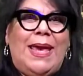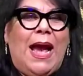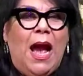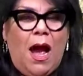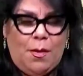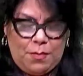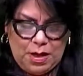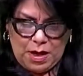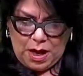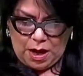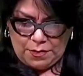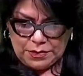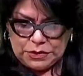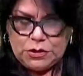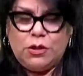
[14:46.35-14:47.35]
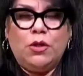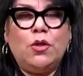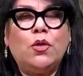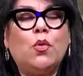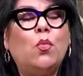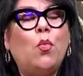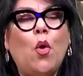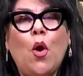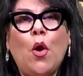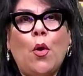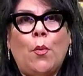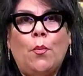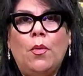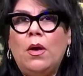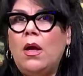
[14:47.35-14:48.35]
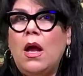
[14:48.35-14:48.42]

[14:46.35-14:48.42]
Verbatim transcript: up. I was lukewarm.